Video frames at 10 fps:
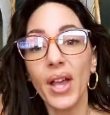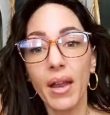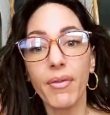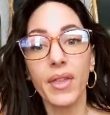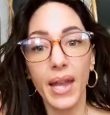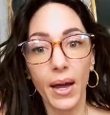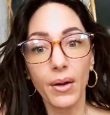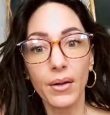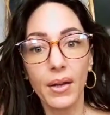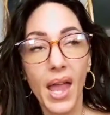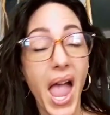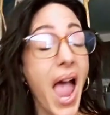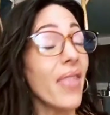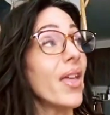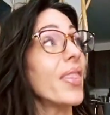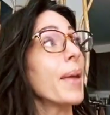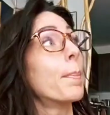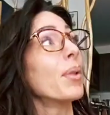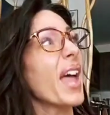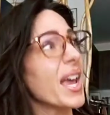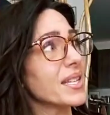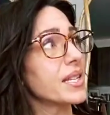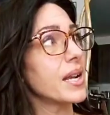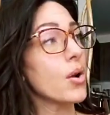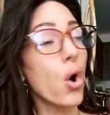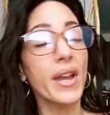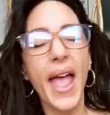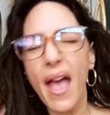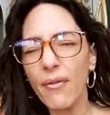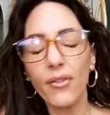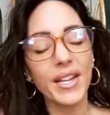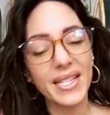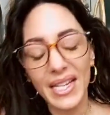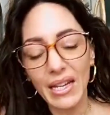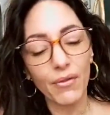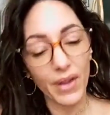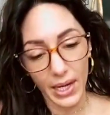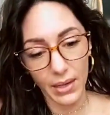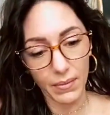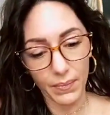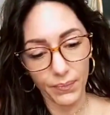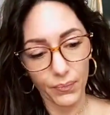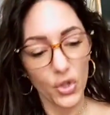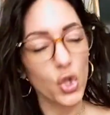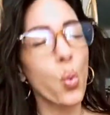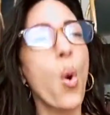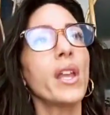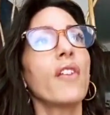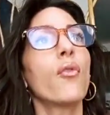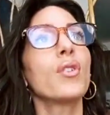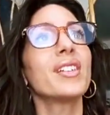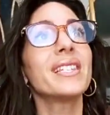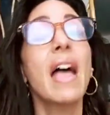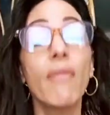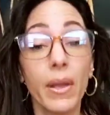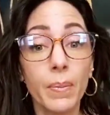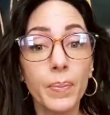out of thin air, and then they blasted it on every TV 24/7.